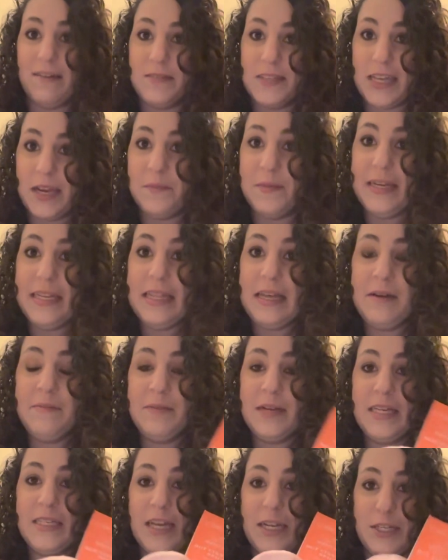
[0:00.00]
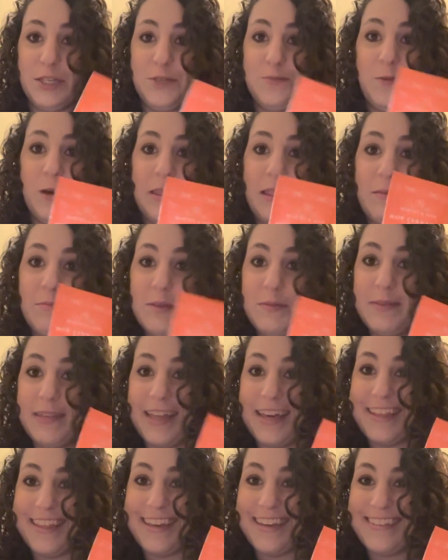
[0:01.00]
cinnamon in them because I just want them to be
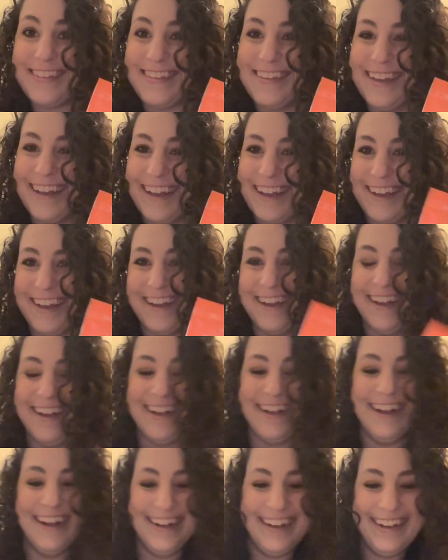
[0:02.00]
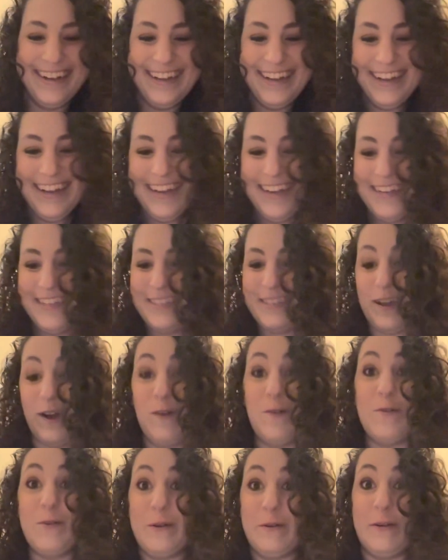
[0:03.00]
like this.
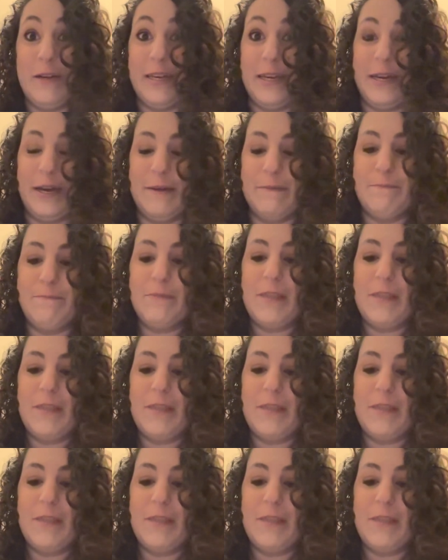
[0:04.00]
So really good.